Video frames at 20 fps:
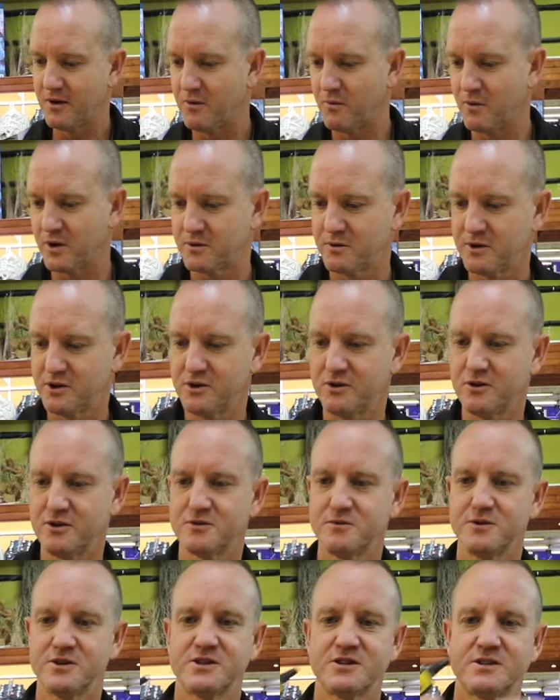What we do
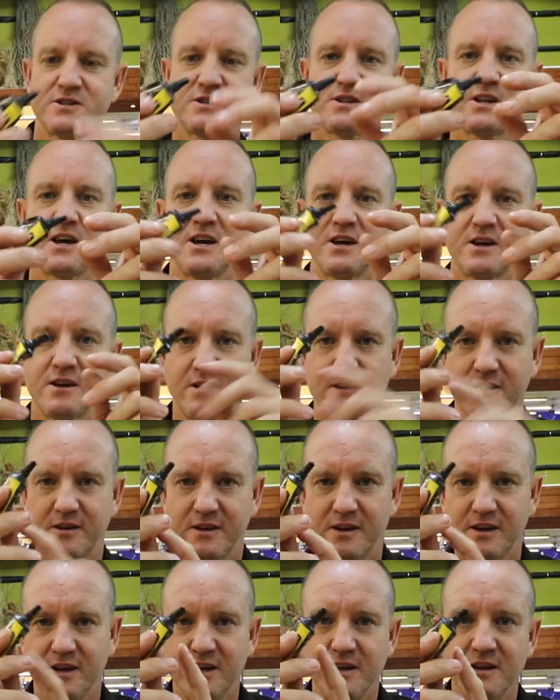is we just take
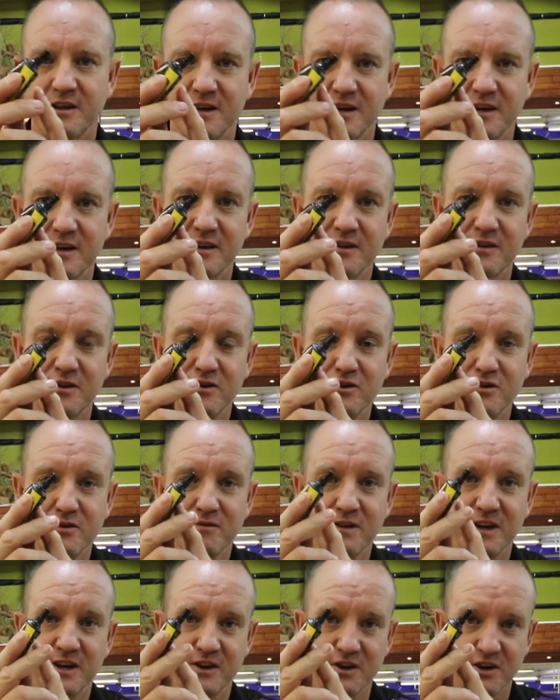either the
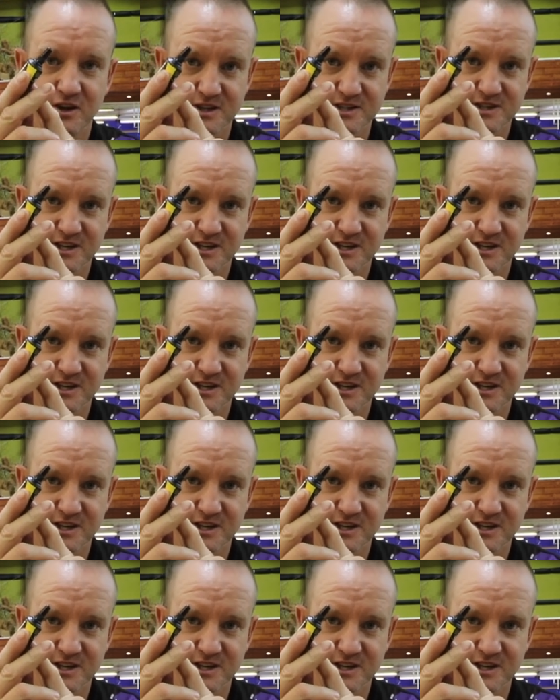UV knot